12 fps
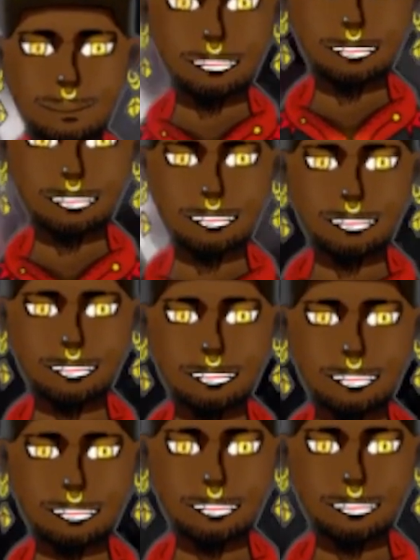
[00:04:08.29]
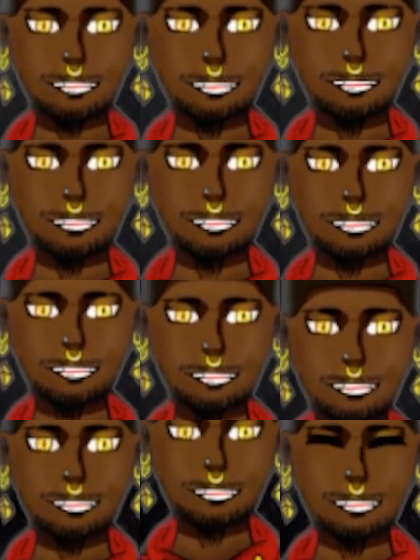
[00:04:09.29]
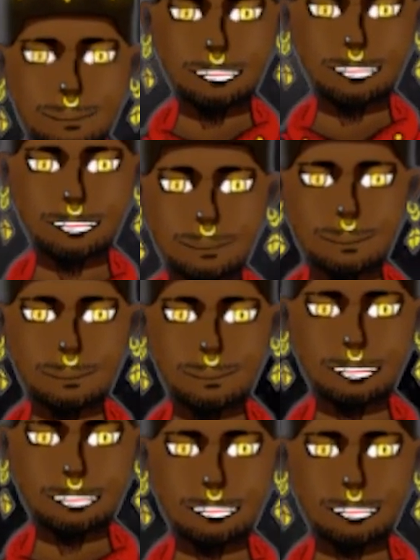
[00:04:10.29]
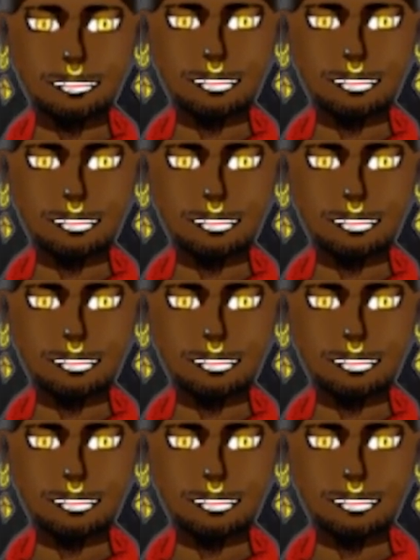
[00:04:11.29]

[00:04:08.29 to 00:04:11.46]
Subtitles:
But yeah, I'm telling what you guys I'm liked about the trailer.